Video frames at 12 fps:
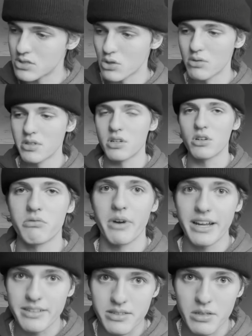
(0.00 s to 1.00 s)
holding her
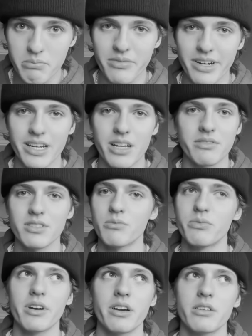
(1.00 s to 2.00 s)
ransom right now
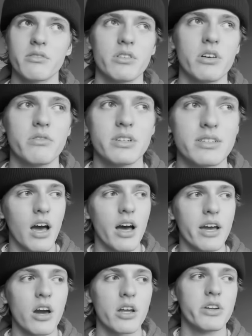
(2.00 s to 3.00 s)
somewhere, I don't know, and
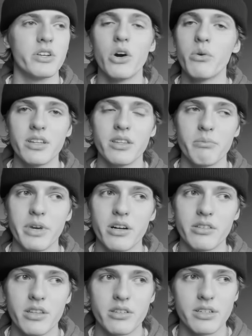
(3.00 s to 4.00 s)
I got a note in the mail
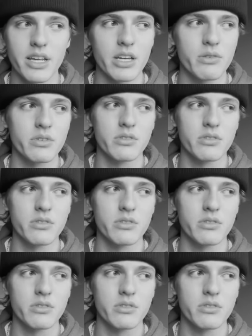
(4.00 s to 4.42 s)
the other day.